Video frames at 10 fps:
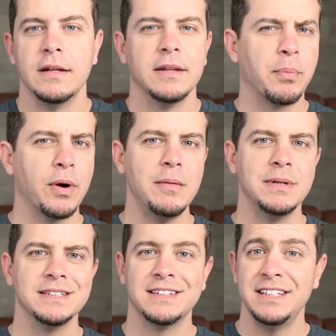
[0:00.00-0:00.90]
The
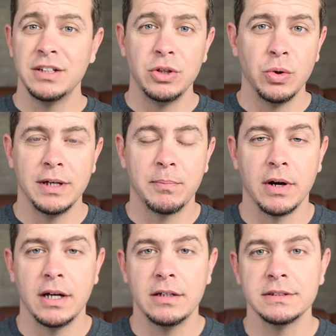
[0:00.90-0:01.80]
problem is that these annoying
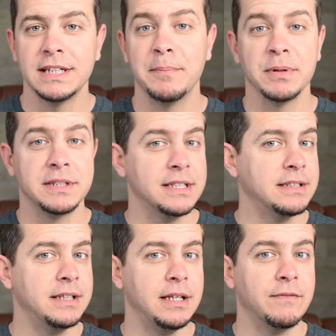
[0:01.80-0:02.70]
prions can
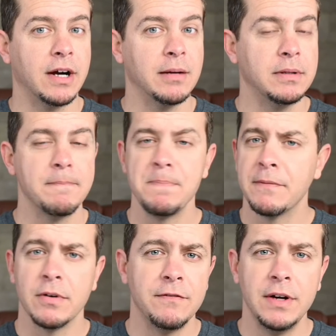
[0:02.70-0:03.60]
persist in the environment
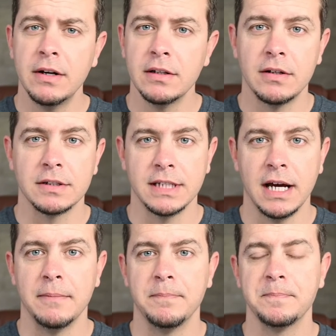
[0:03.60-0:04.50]
for a very long
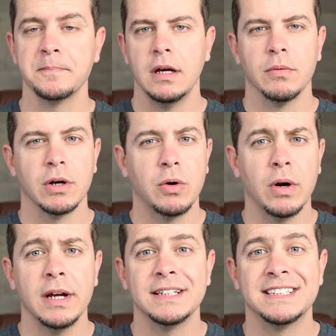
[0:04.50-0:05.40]
time,
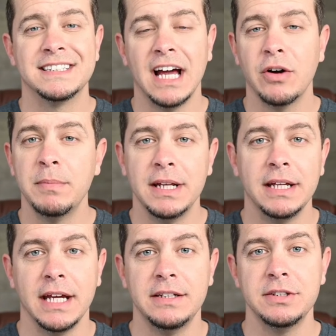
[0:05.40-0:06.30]
requiring sound
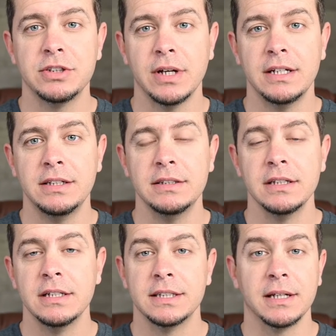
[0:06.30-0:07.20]
mitigation strategies
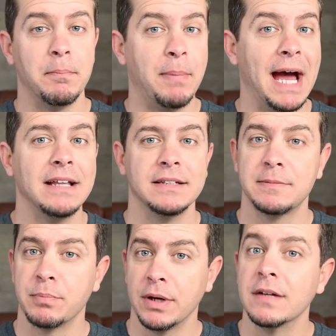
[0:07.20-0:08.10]
to combat the
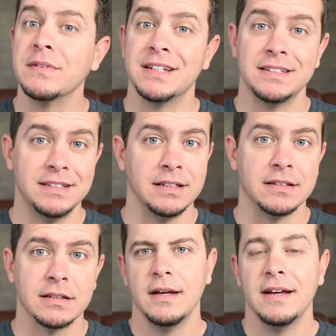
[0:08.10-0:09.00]
spread of the
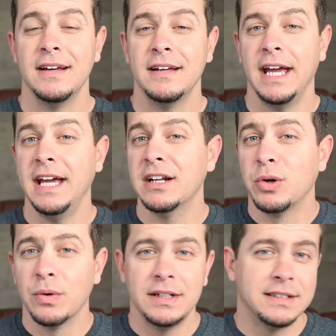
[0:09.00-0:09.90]
disease. And
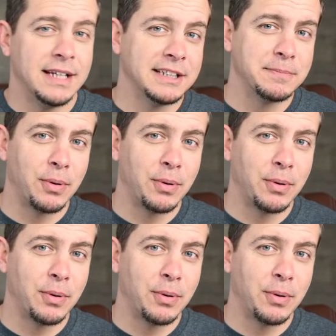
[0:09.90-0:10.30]
according to Texas